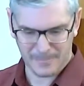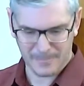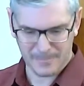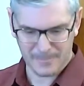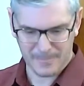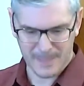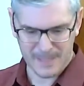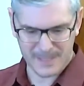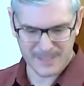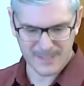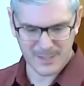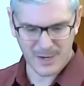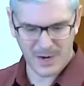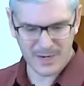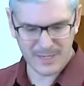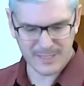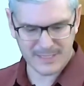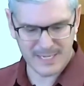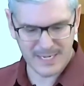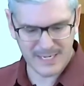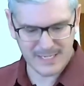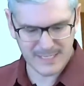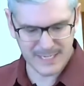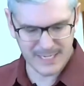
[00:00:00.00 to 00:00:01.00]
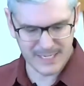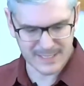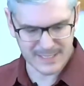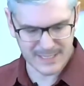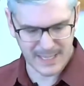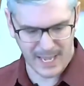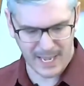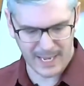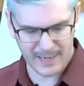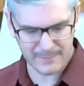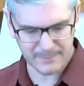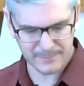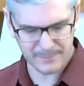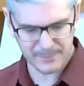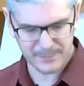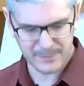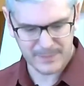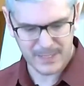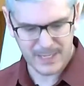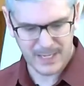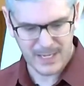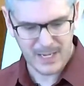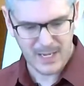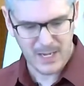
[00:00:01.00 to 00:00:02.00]
It's not as easy as that.
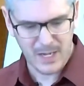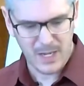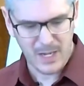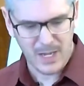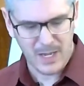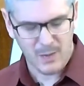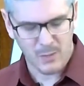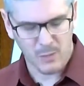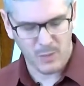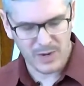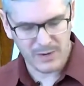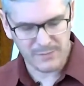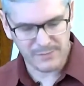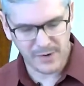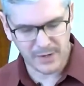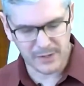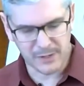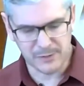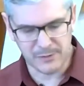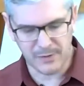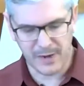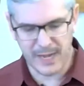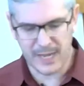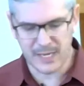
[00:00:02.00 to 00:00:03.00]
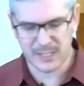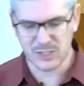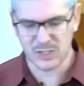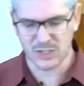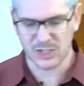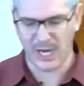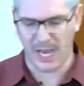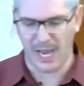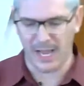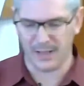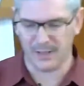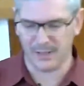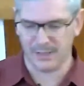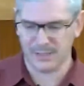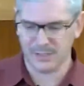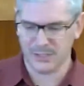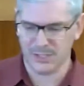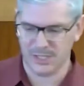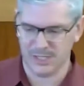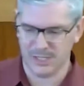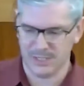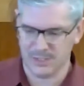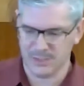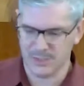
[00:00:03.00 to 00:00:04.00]
One of our greatest
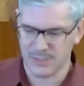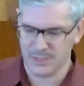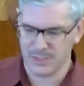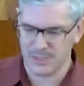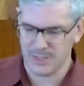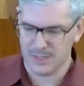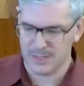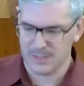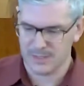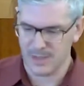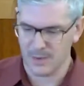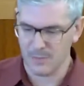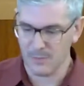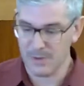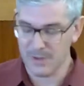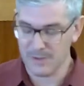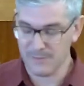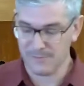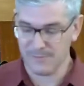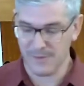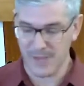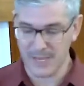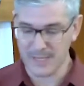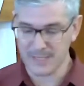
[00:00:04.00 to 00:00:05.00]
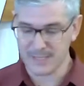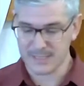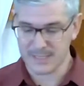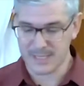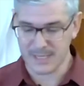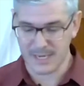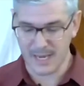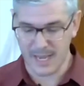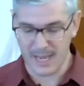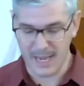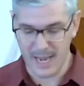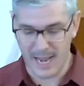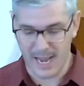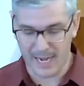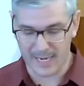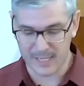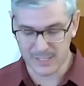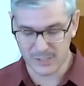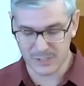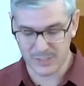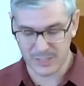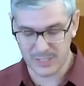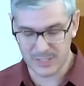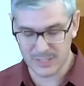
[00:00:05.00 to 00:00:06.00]
challenges that we face today
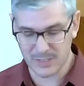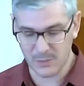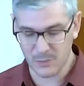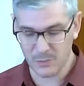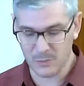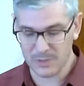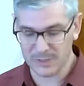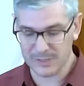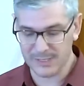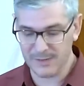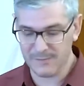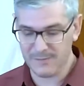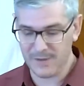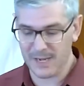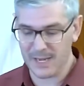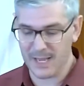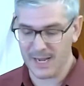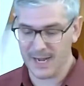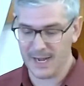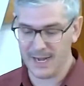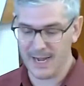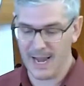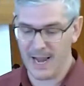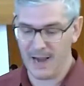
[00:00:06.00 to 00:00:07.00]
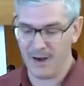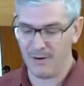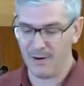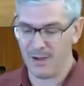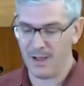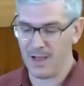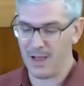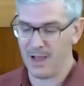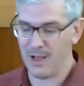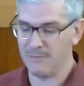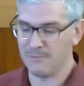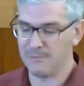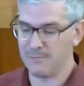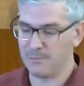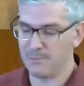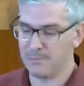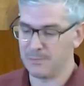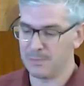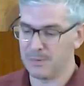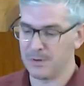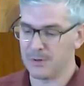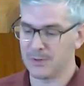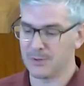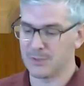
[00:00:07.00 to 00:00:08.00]
actually is that we're living in an era of
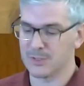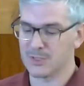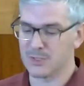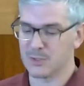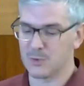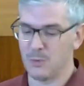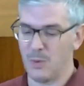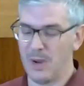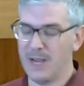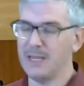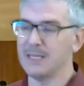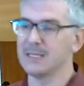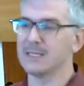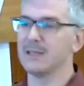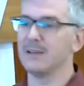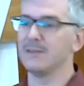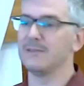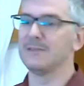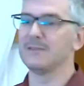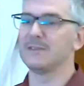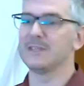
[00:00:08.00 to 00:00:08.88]
persuasive